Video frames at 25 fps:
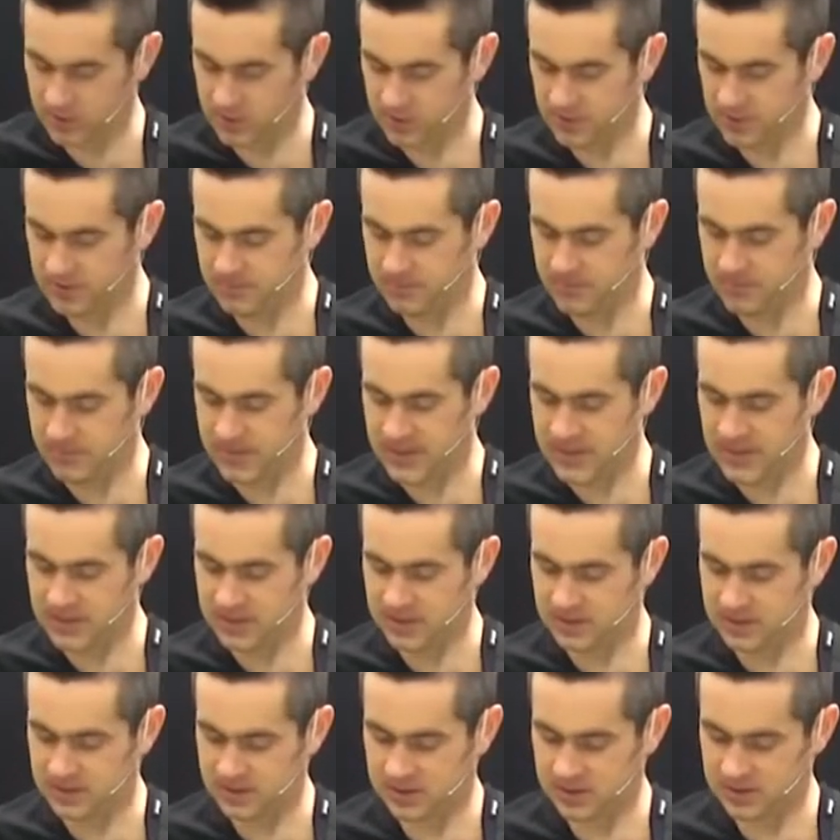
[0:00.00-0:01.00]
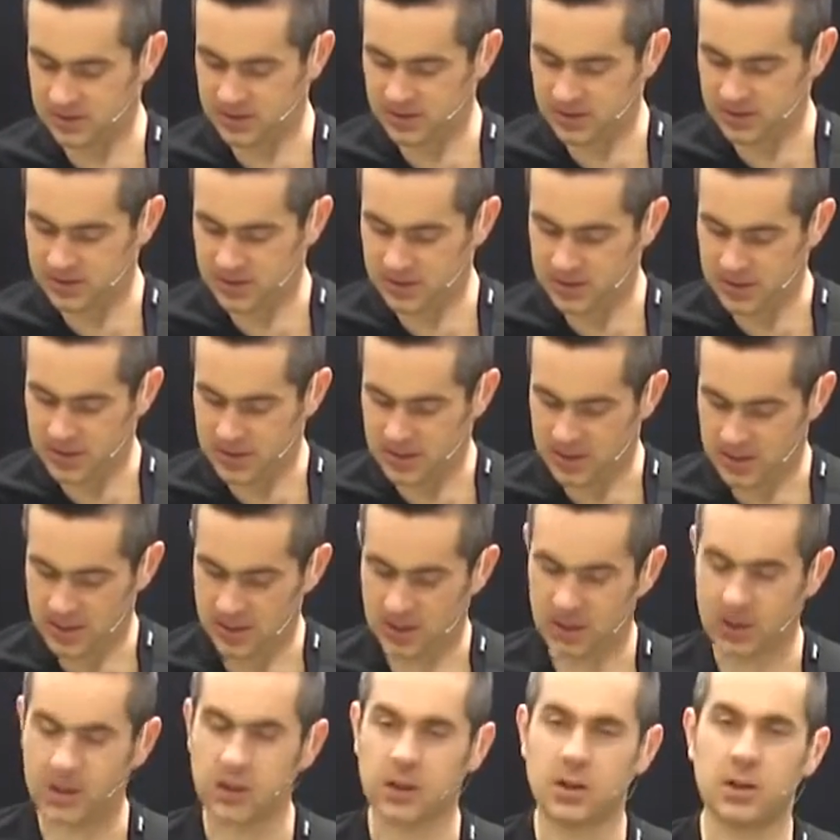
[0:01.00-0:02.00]
on the bass,
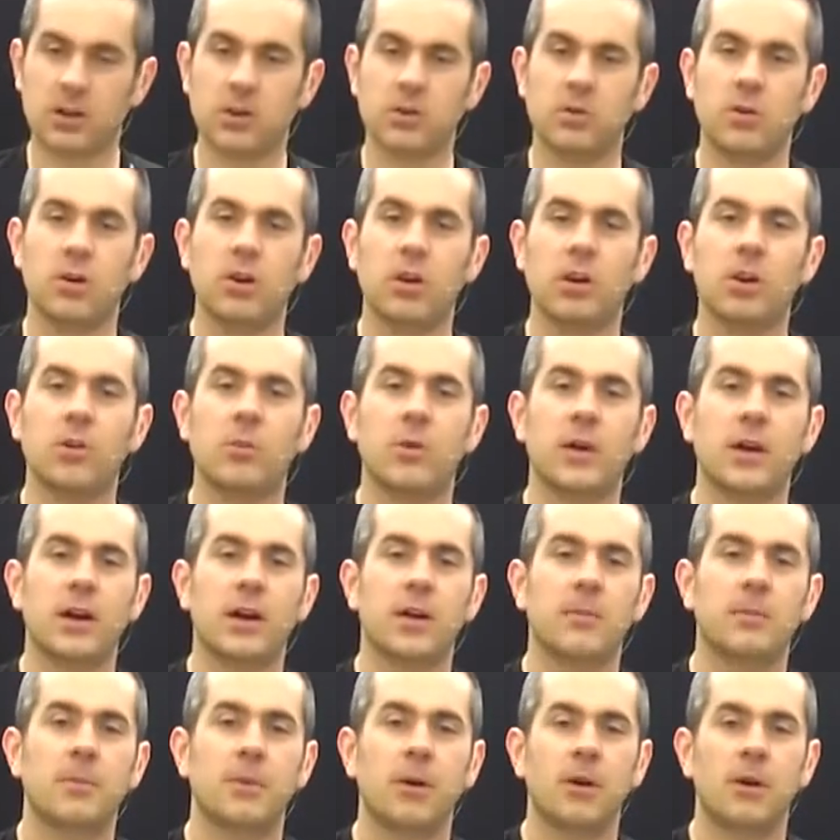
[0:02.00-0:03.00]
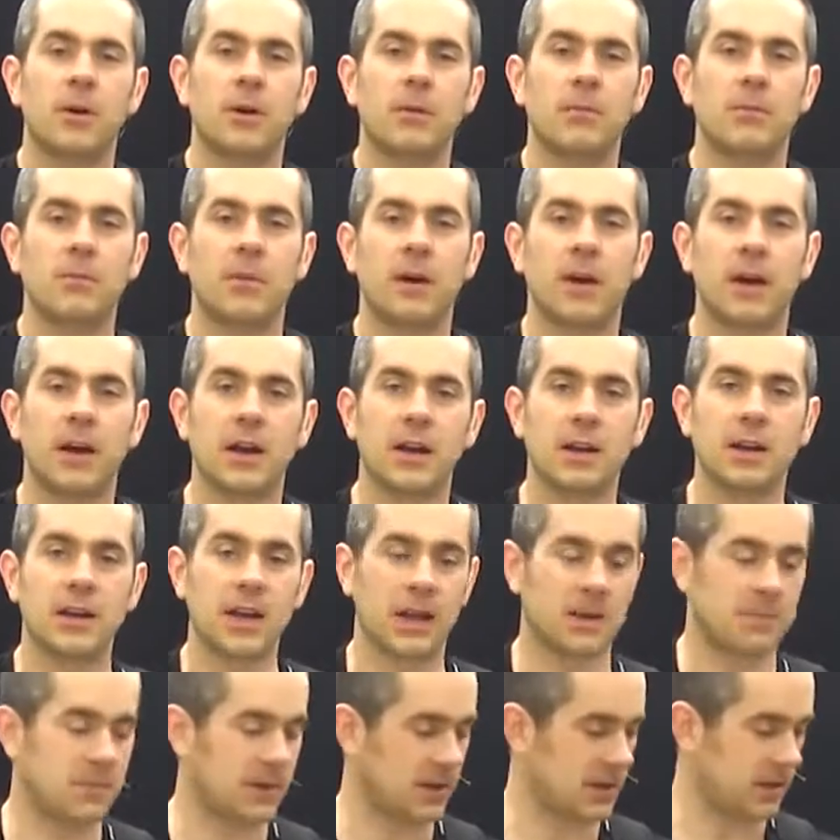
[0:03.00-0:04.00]
and I'm going to go all the way up on my
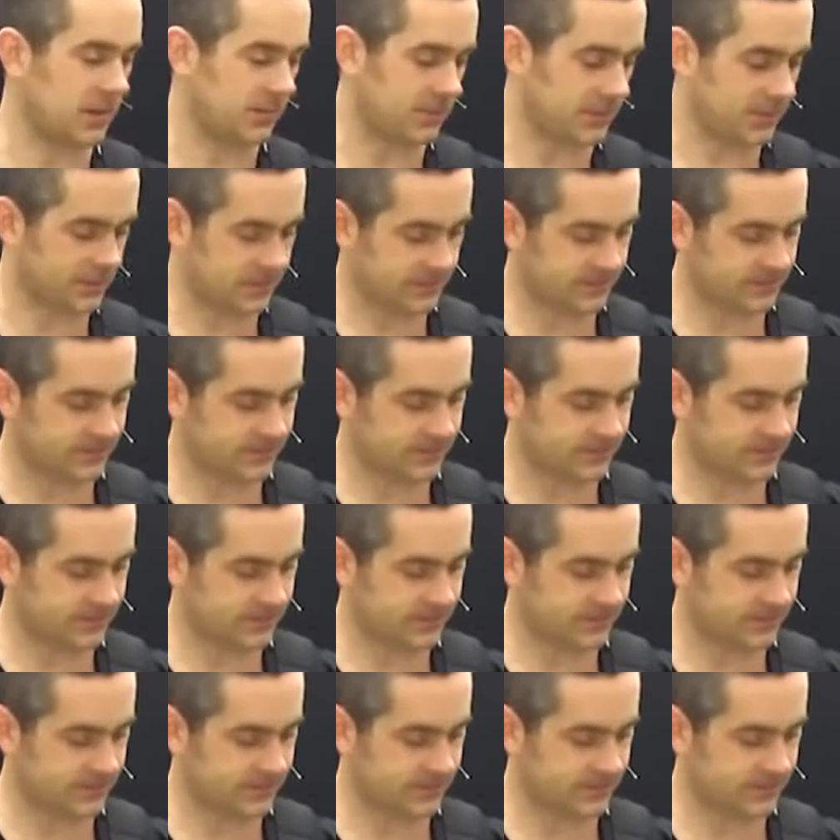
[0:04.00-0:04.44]
neck pickup.